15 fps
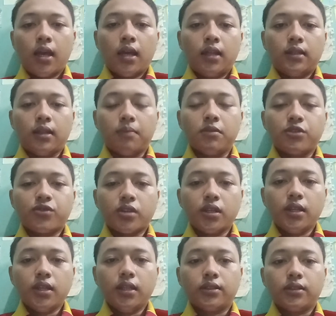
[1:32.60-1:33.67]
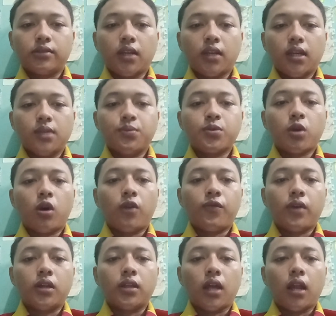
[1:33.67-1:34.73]
Number 3, the types of
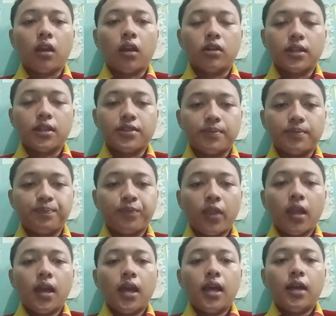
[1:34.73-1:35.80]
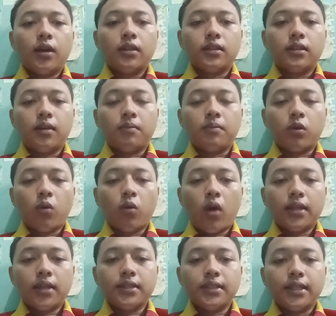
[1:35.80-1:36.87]
an algorithm. Number
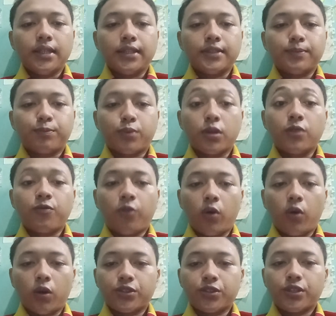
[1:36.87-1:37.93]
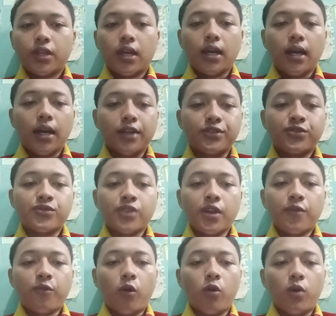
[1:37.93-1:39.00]
1 is brute force, a
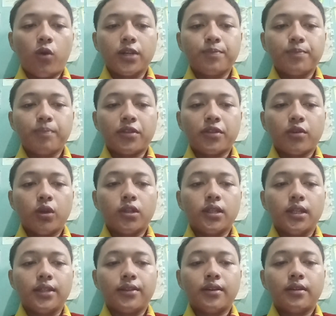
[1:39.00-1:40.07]
straightforward method that